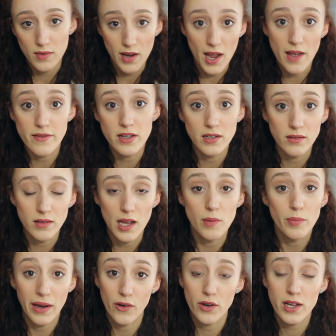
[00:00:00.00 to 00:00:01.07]
having
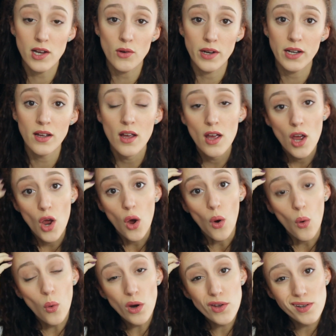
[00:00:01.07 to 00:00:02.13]
impaired hearing.
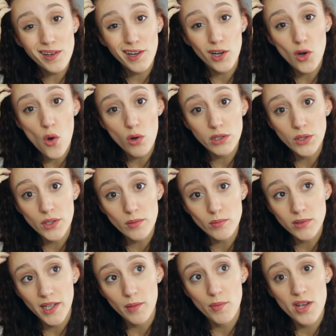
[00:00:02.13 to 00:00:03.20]
Or you can get a cochlear
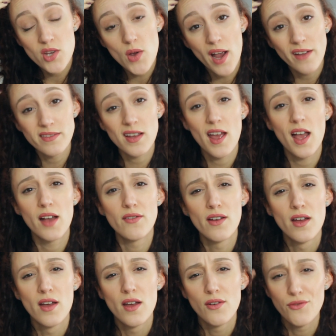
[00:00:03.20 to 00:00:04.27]
implant, but you have to have
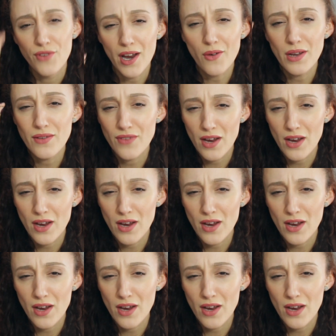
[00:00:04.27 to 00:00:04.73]
very,